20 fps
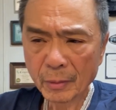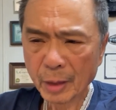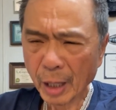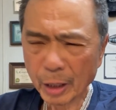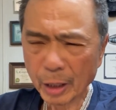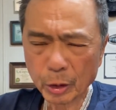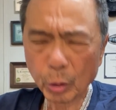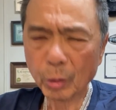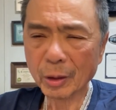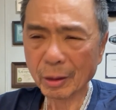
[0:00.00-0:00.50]

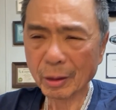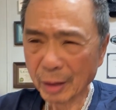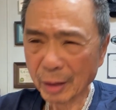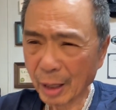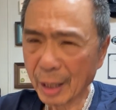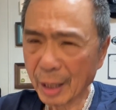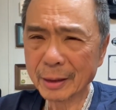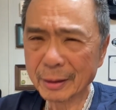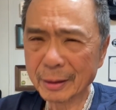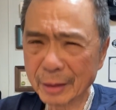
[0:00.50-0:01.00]
I caught a
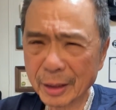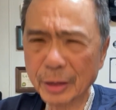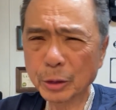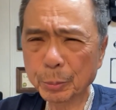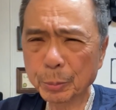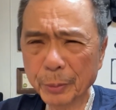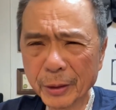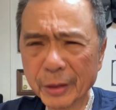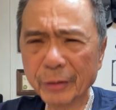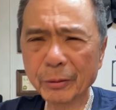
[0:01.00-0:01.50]
lot of nice
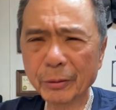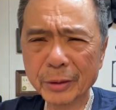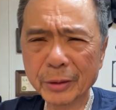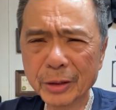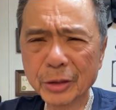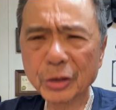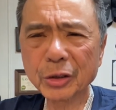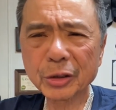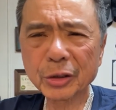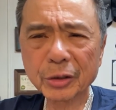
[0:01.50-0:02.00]
pickerel
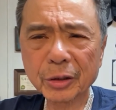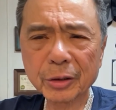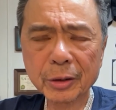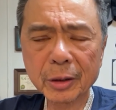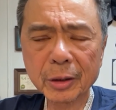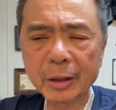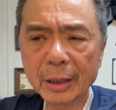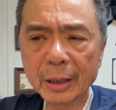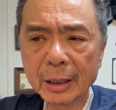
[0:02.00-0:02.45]
this year.